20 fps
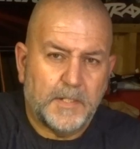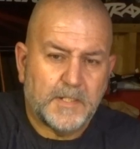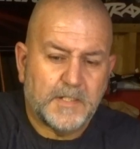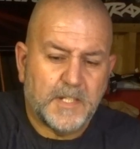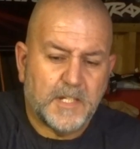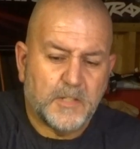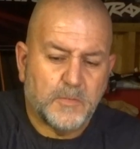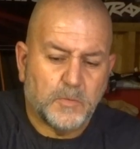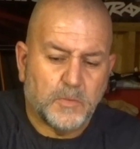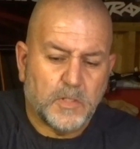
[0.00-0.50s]
these
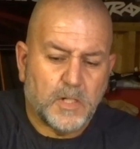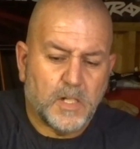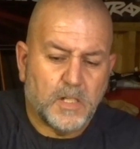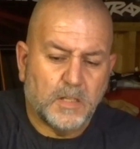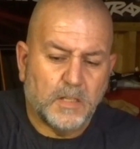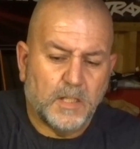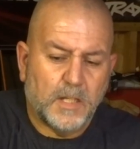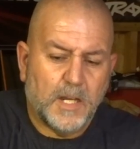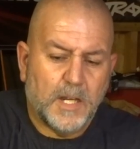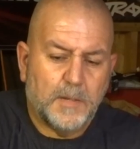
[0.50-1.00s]
things will
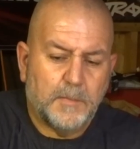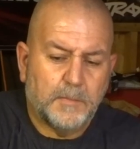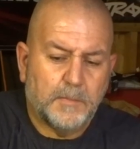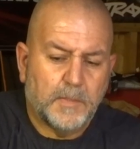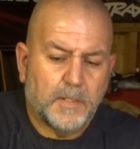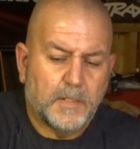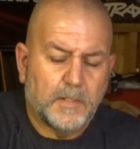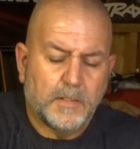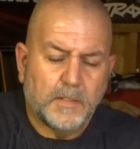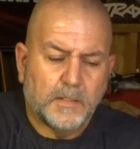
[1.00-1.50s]
climb
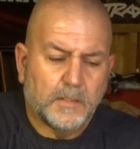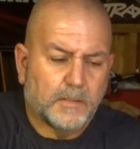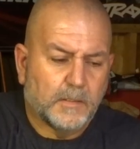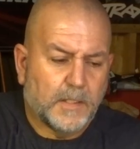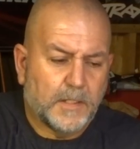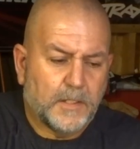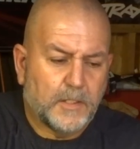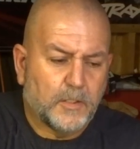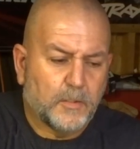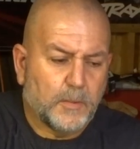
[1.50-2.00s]

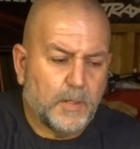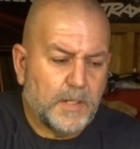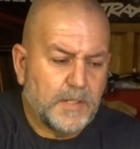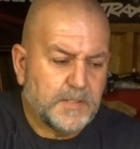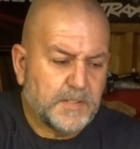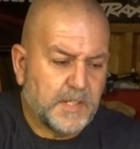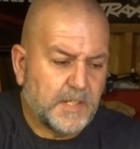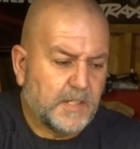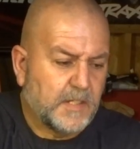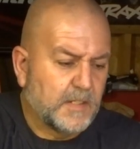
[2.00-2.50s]
like
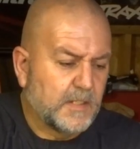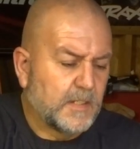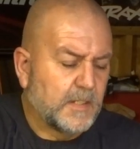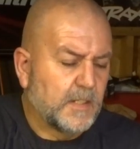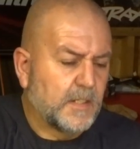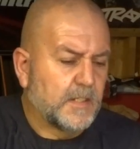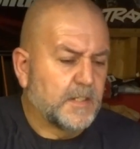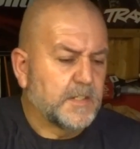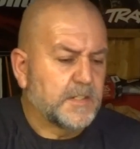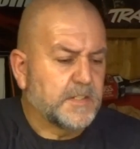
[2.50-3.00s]
crazy.
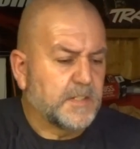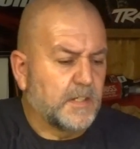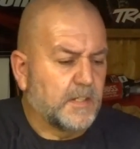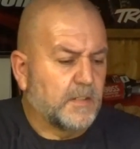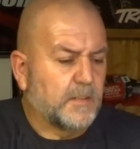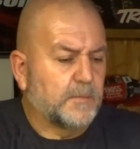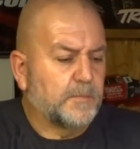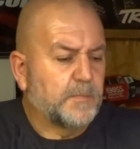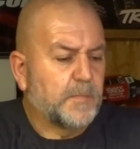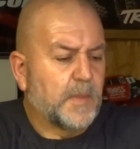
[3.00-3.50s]

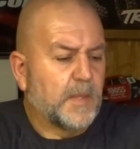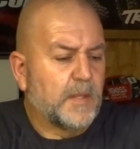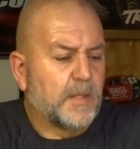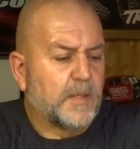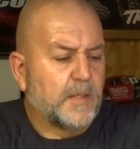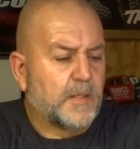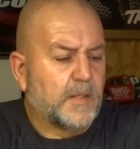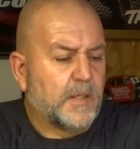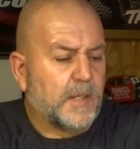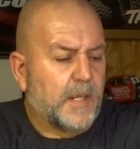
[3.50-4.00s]
So,
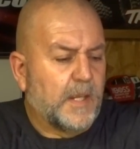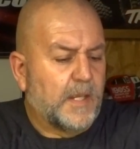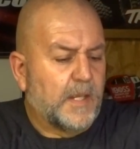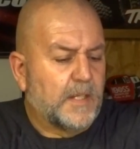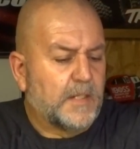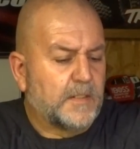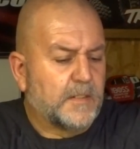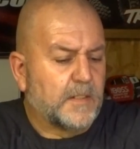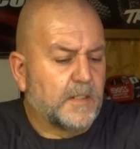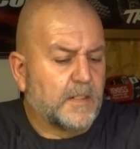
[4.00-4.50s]

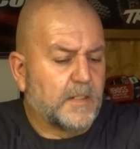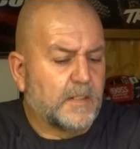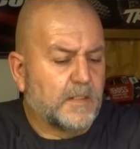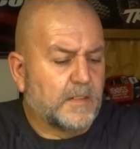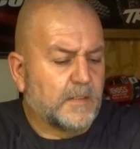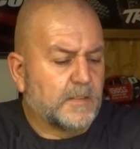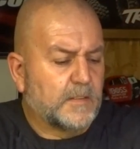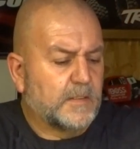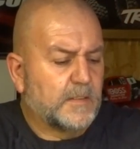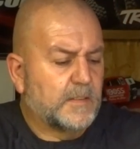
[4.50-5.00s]
and
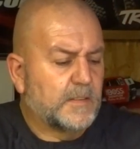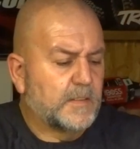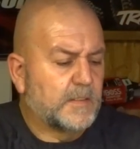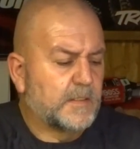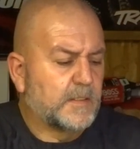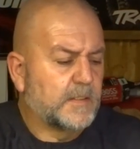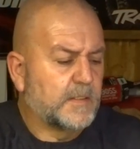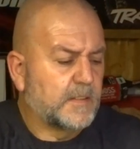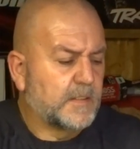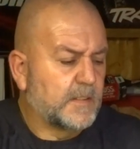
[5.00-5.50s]
I
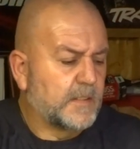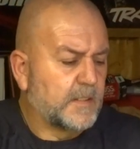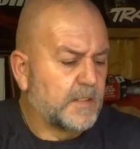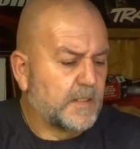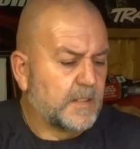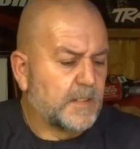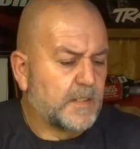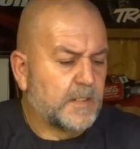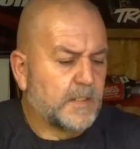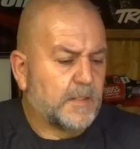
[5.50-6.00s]

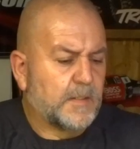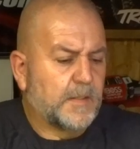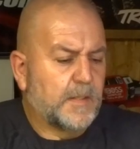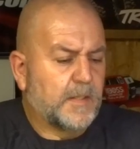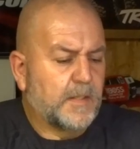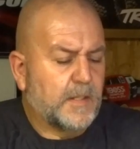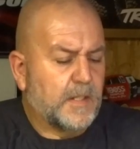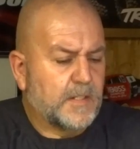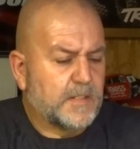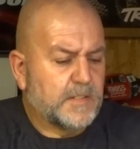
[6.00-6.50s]

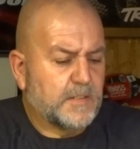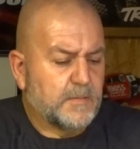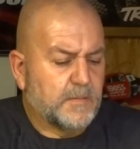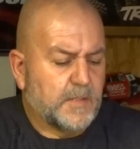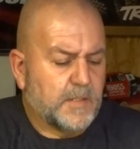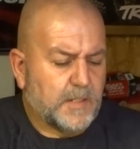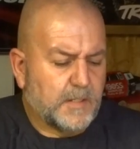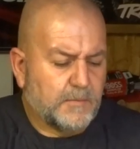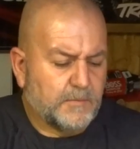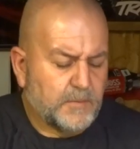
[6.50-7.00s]
think that's
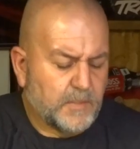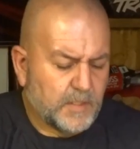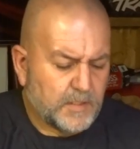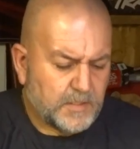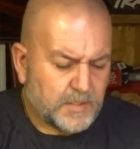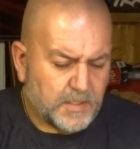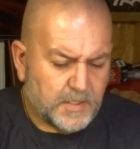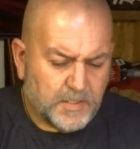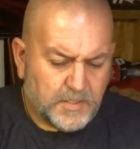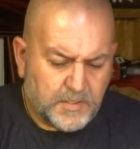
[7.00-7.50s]
everything I've done
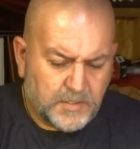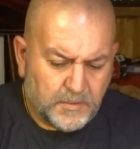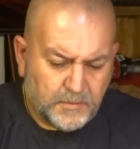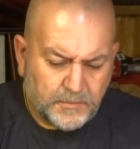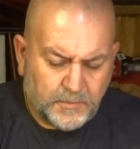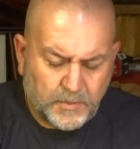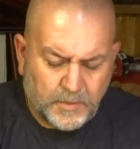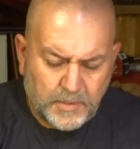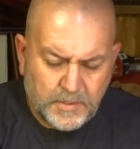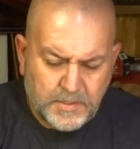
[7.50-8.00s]
to this so
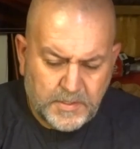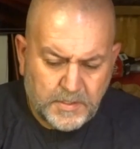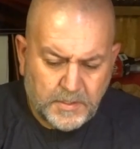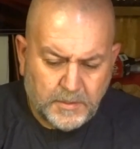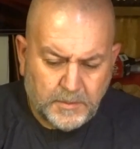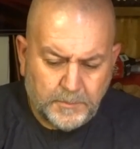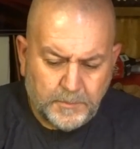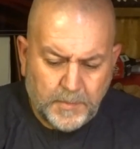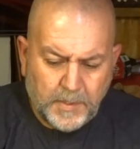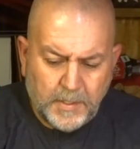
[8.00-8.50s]
far.
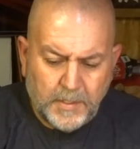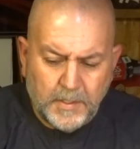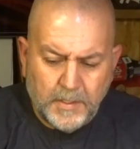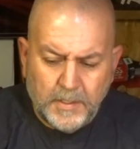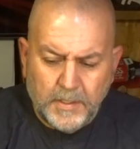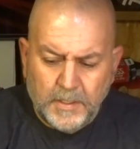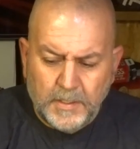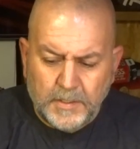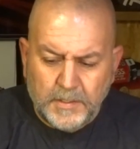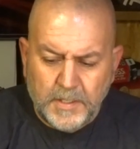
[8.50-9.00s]
So
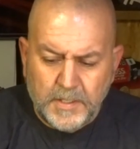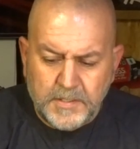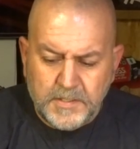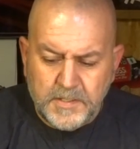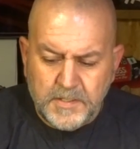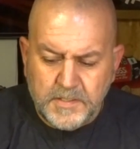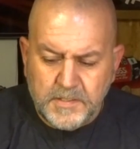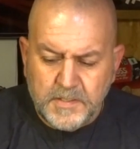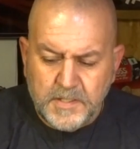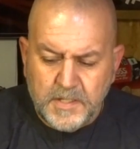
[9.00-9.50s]
this
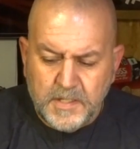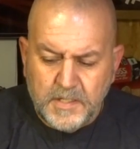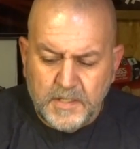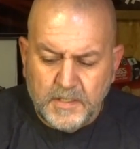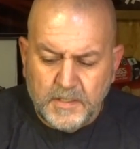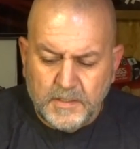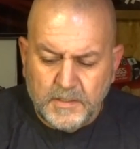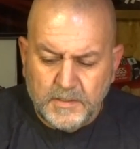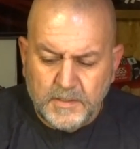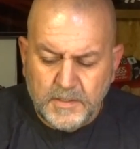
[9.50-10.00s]
is
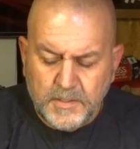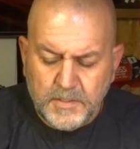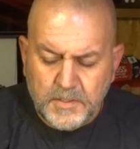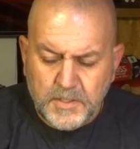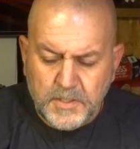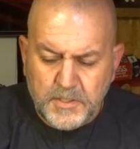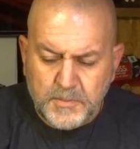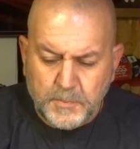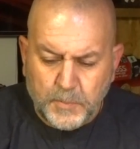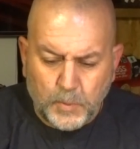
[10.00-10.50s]
the
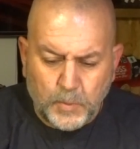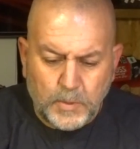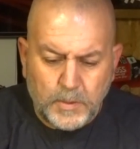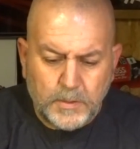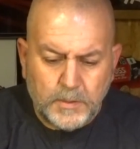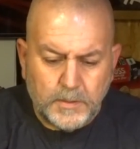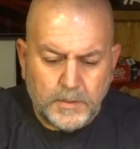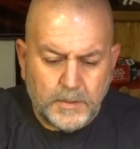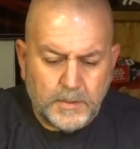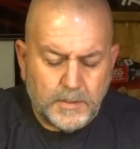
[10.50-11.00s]

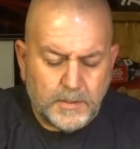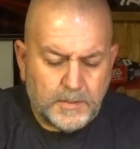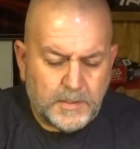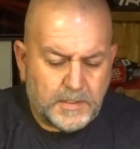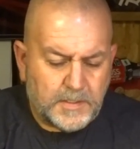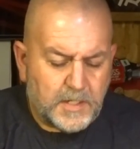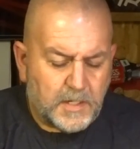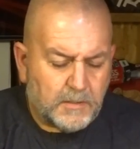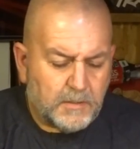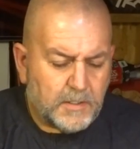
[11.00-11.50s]
Sport, the
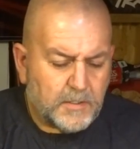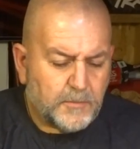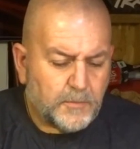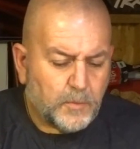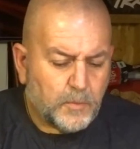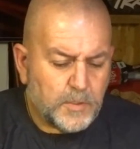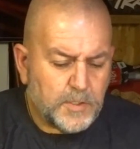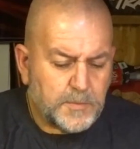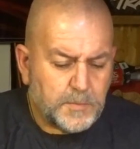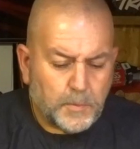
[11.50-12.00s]

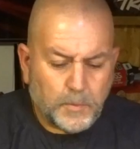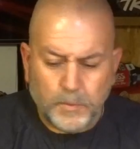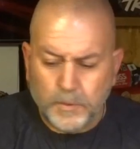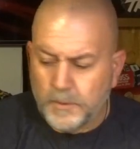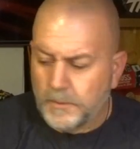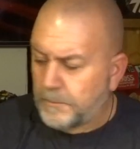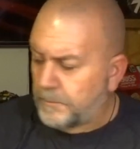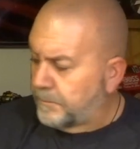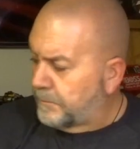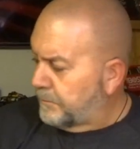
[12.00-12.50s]
TRX4 Sport,